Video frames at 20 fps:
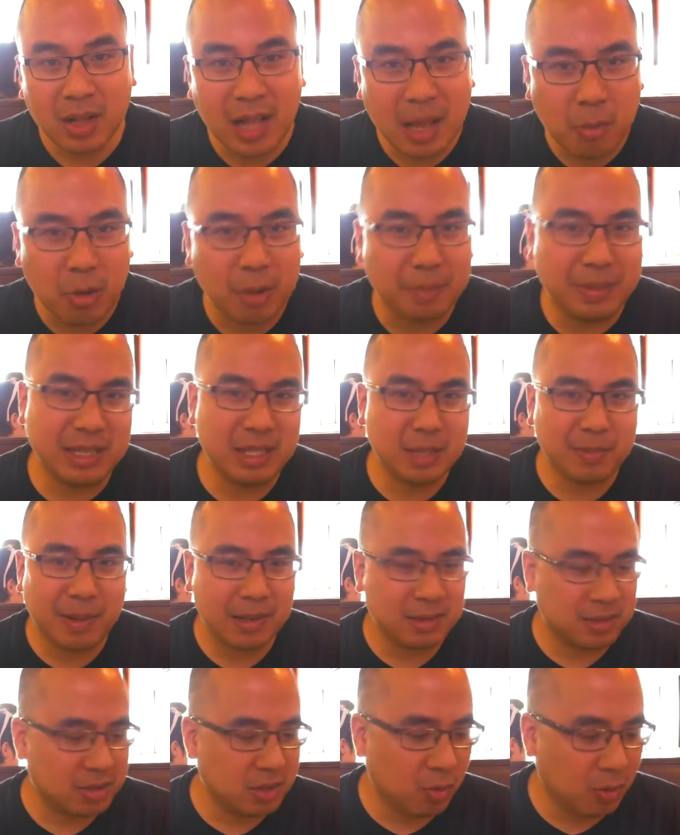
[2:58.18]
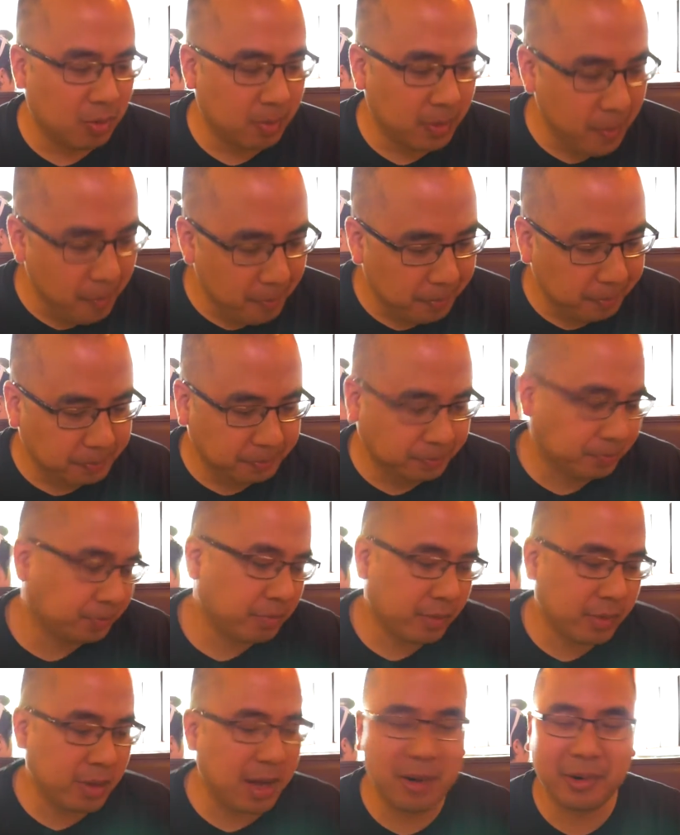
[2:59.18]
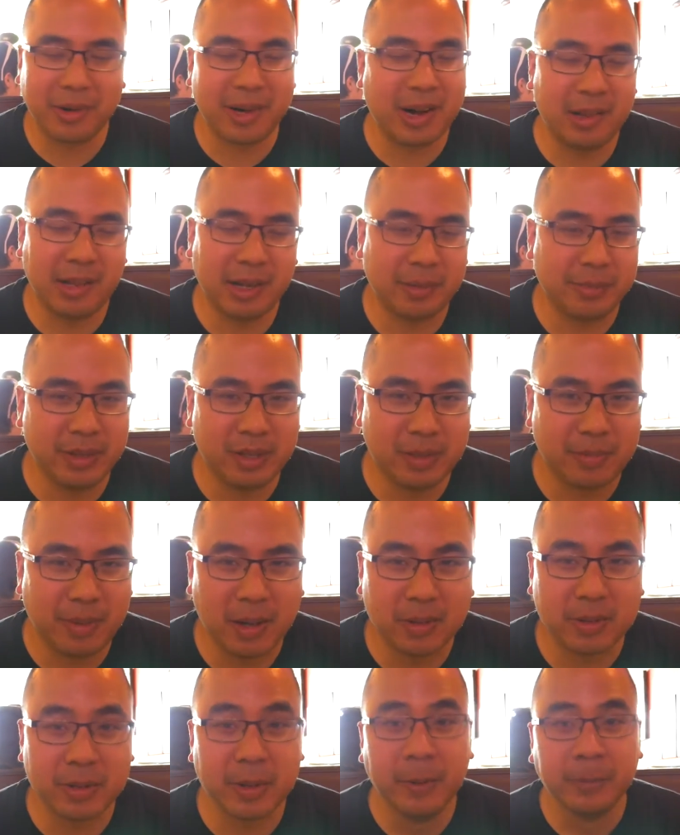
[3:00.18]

lot more bean sprouts than normal. I don't care, I like bean sprouts.